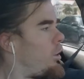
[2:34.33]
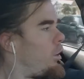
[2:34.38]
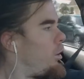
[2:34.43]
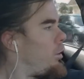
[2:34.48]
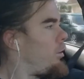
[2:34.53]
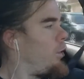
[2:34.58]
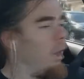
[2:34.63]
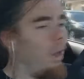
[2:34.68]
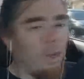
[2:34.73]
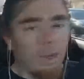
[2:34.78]

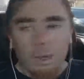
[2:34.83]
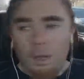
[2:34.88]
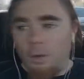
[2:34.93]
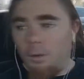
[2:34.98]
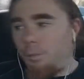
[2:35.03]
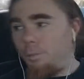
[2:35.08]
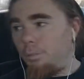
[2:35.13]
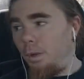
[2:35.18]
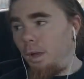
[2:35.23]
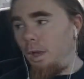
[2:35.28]
they
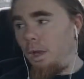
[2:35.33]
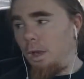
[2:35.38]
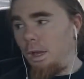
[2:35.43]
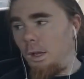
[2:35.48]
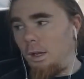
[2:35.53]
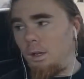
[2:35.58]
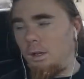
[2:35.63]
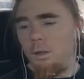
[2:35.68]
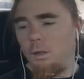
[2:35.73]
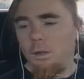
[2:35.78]
get
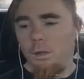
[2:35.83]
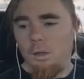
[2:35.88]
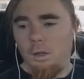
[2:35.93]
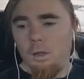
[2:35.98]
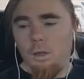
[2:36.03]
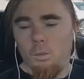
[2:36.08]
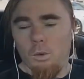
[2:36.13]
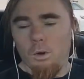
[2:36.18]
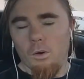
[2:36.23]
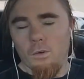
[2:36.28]
paid
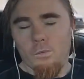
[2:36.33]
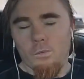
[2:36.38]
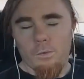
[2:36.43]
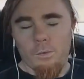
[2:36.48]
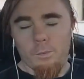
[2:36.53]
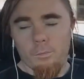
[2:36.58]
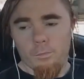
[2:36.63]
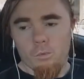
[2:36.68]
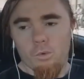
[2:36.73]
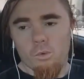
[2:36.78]
anywhere
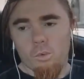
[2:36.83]
from